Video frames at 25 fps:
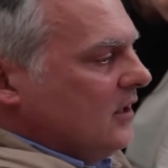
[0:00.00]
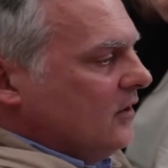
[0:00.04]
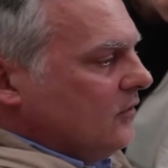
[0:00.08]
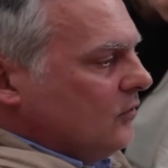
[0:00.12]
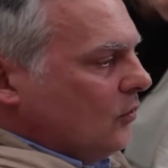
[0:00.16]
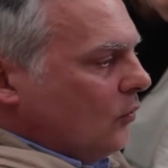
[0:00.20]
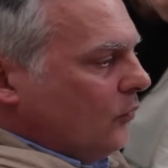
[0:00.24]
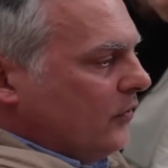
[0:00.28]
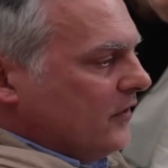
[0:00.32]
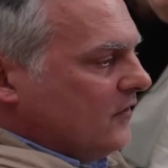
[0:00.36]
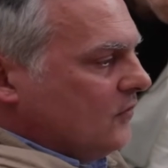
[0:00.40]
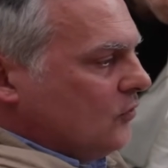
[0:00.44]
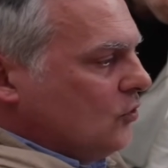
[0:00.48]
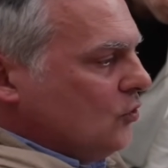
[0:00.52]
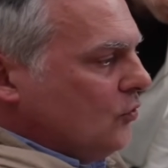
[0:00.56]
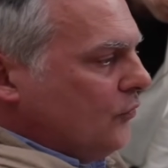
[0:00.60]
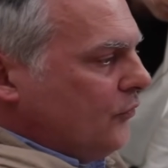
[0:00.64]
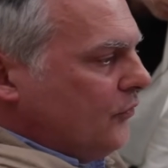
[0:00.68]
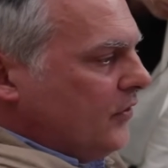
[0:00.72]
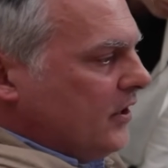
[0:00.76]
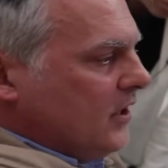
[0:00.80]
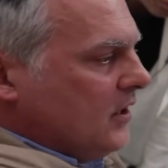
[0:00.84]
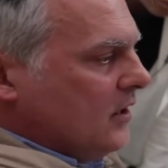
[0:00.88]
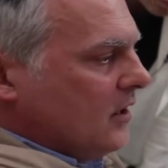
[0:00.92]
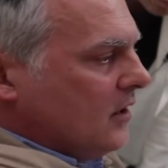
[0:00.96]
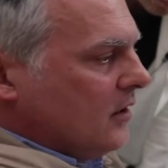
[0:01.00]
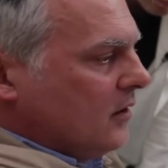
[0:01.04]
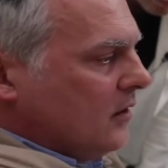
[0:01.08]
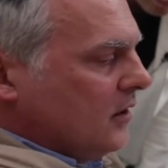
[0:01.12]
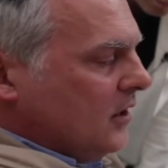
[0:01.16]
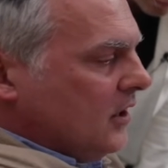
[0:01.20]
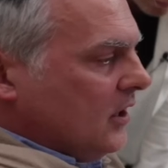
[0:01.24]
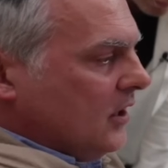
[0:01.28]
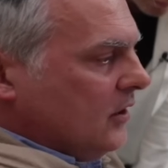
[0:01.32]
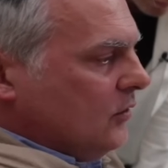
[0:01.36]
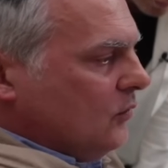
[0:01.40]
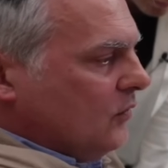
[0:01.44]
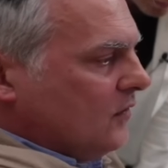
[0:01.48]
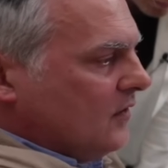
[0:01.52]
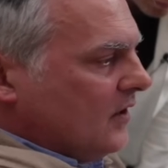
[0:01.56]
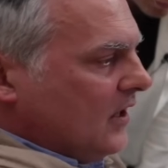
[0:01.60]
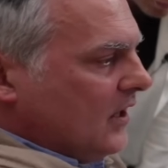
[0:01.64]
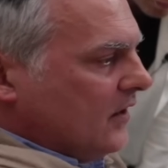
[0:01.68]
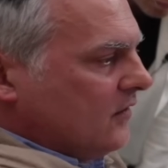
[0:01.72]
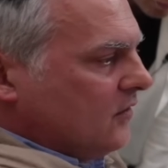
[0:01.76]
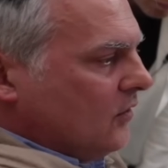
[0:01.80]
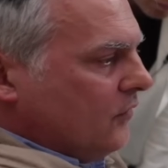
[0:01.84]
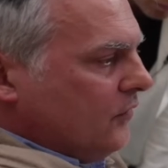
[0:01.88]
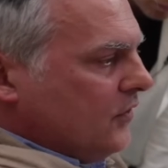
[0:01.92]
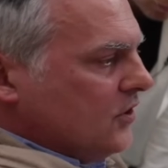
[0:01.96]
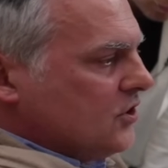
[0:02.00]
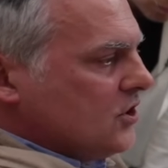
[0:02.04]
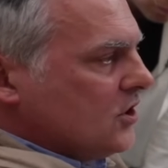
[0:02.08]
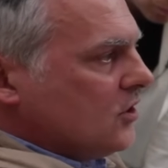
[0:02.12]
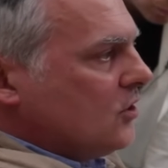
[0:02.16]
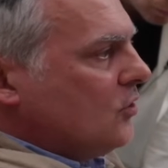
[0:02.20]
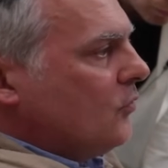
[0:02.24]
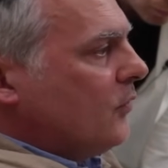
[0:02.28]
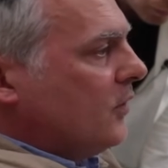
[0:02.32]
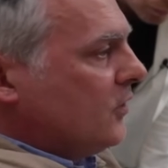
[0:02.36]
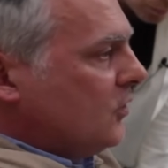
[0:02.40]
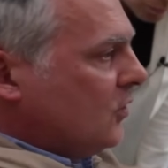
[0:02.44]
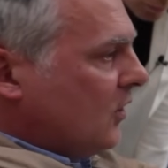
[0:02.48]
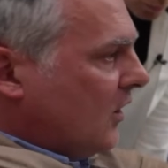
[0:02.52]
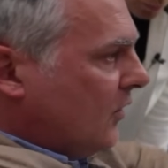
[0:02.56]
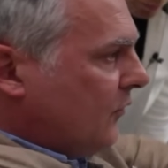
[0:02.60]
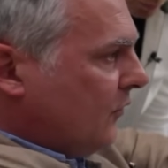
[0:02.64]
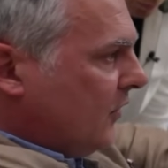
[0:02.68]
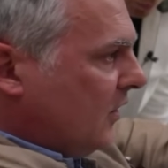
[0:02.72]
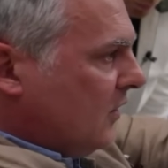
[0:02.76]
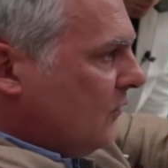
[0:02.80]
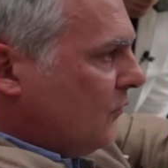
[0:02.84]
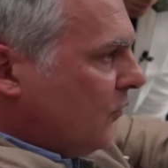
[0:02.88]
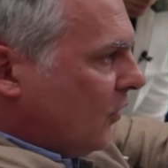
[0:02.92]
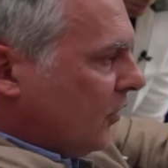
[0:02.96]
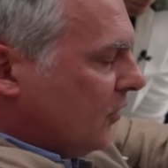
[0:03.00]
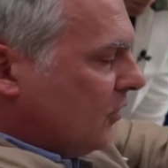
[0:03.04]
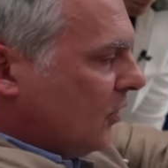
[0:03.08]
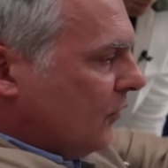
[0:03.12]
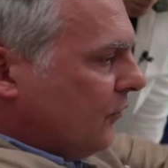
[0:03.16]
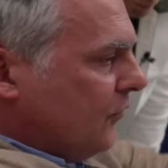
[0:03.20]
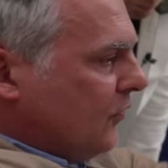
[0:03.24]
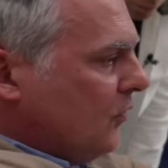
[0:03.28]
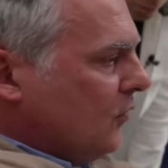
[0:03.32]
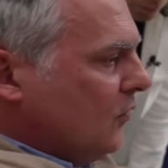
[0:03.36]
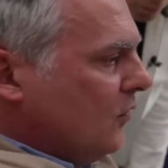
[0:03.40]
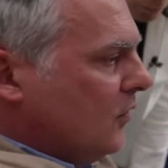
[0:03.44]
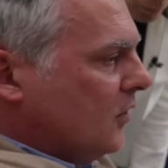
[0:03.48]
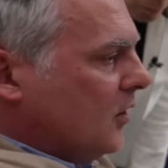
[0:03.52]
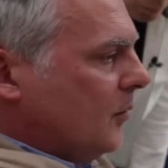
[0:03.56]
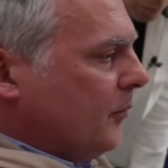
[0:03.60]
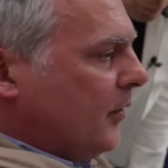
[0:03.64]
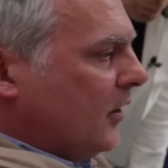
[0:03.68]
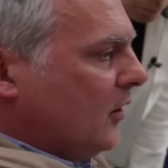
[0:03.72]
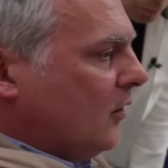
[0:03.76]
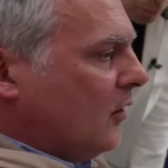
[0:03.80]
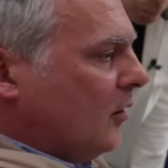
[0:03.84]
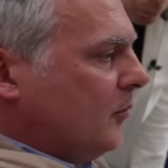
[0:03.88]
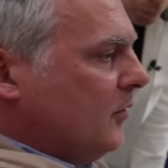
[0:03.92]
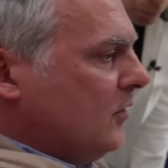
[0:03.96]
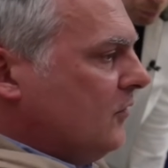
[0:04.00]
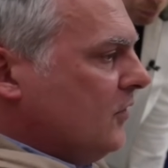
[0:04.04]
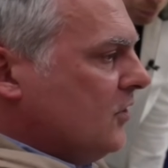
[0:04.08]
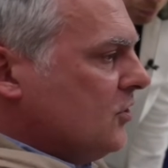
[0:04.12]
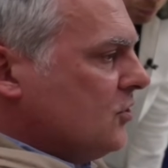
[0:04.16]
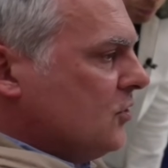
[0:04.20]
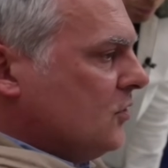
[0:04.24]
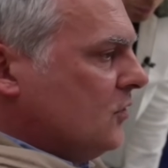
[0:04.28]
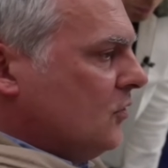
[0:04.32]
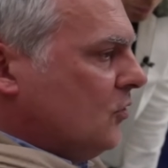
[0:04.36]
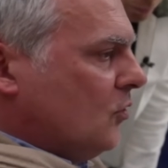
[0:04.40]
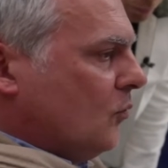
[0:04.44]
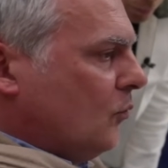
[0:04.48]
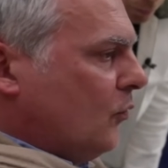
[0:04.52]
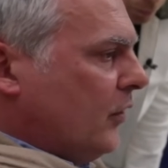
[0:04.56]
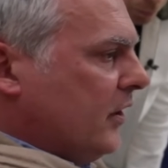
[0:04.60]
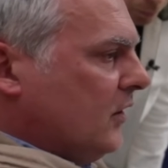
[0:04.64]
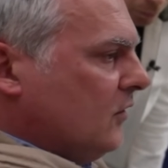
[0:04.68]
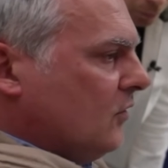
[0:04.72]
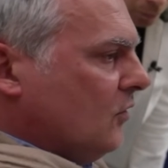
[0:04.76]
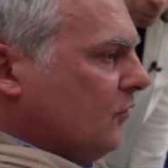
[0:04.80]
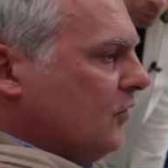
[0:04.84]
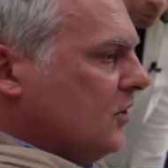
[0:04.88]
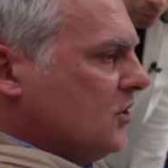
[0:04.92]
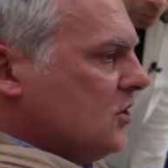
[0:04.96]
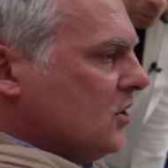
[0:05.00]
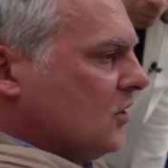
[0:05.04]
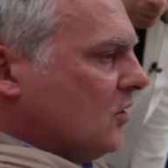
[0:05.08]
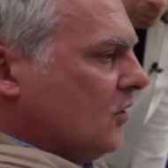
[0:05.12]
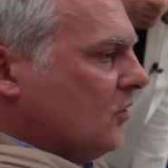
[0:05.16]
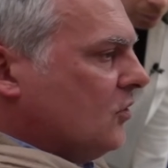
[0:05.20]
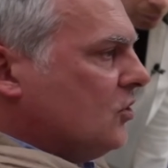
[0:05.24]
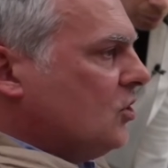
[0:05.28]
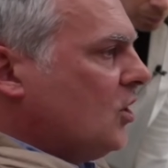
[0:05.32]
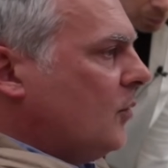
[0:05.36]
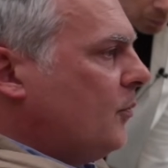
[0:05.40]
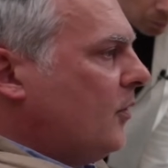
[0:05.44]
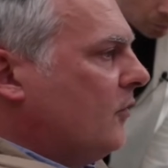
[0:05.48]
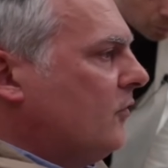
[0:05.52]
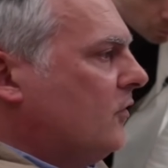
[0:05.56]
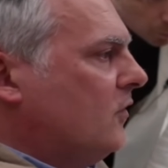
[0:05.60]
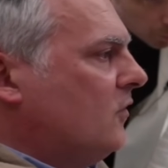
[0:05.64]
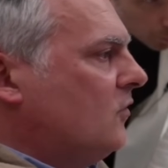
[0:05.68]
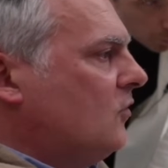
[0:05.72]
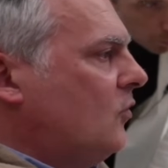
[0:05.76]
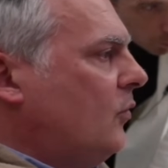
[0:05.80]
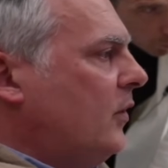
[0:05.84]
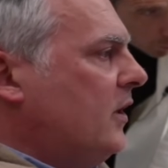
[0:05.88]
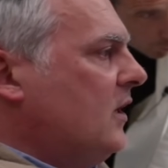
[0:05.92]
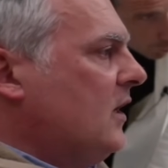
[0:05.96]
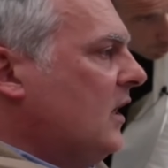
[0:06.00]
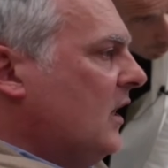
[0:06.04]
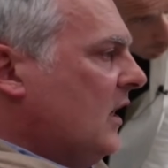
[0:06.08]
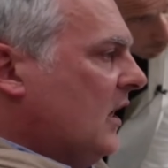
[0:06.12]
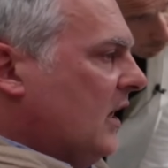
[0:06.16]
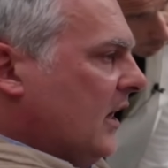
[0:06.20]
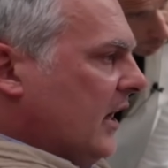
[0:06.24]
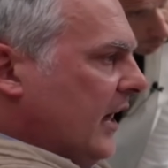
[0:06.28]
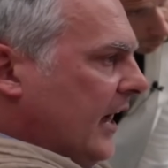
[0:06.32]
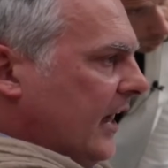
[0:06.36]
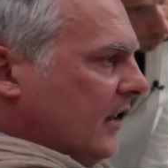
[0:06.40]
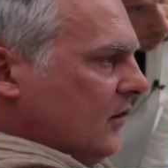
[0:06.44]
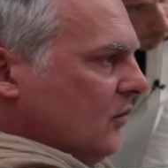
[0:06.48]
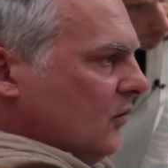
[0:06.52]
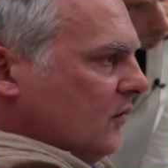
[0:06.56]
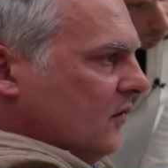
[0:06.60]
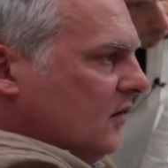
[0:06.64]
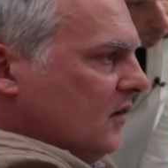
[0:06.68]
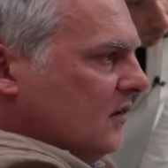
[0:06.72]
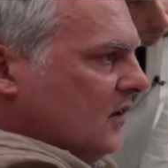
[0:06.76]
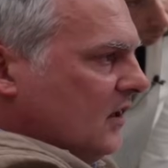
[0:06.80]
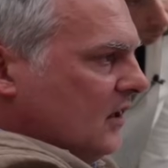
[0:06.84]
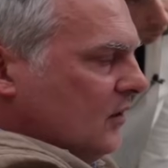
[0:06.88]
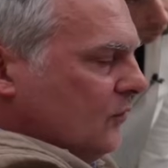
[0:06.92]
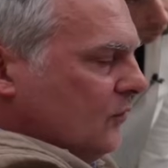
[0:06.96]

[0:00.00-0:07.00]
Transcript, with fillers: So with two fingers, you select the widget you want to have in front of you on the panoramic vision, you bring the widget on top of the screen, and you see the